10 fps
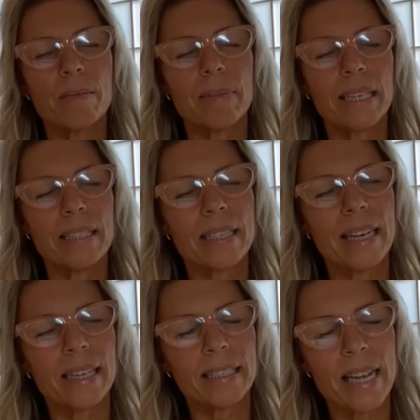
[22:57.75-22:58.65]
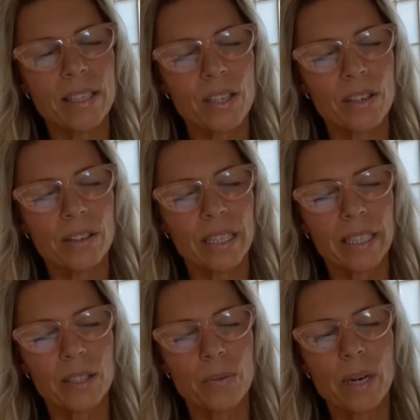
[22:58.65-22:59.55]
placing attention on
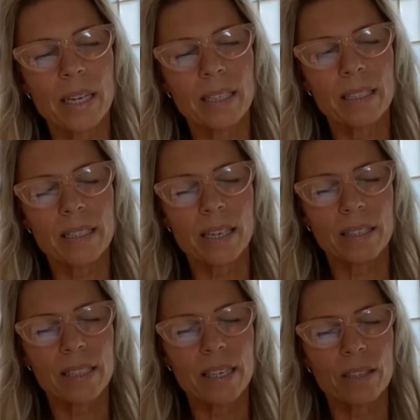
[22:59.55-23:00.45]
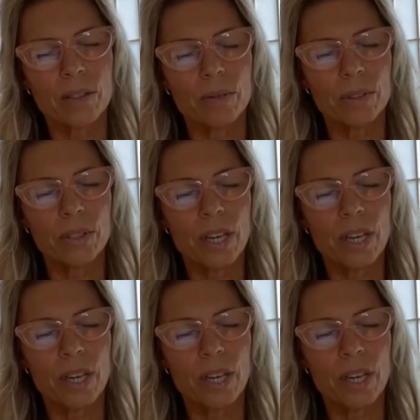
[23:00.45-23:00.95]
each one, starting at the root